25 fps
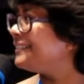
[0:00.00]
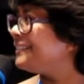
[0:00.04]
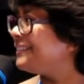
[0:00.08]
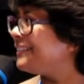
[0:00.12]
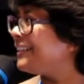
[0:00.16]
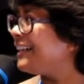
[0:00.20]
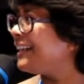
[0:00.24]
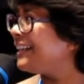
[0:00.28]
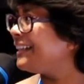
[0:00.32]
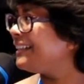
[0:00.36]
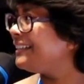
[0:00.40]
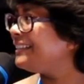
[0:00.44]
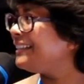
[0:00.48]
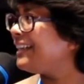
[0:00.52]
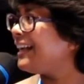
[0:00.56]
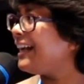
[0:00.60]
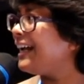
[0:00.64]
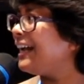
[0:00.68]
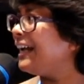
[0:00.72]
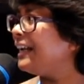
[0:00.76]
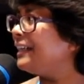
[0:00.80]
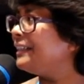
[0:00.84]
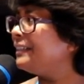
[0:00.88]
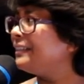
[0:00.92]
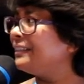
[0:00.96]
right?
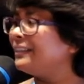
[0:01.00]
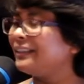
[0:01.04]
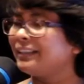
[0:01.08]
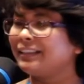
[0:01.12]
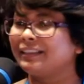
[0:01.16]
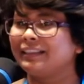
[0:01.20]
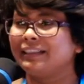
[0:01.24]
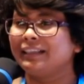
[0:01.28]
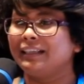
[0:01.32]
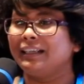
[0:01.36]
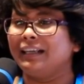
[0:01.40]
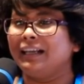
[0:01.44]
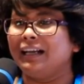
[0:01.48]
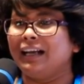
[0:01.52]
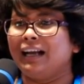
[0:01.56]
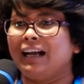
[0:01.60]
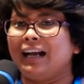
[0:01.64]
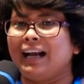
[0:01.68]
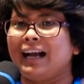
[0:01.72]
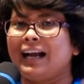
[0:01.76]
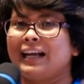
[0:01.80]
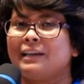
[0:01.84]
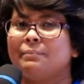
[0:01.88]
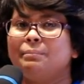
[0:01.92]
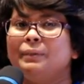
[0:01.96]
And
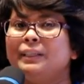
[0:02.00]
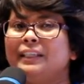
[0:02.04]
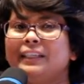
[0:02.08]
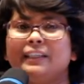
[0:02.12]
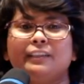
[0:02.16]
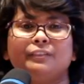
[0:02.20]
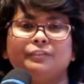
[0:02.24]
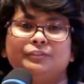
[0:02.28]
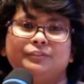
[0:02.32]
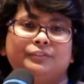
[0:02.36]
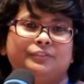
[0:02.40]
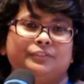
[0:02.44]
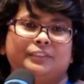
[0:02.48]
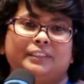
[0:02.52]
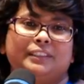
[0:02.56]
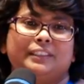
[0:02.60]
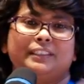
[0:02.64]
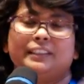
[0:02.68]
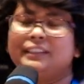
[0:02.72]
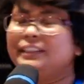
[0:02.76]
I believe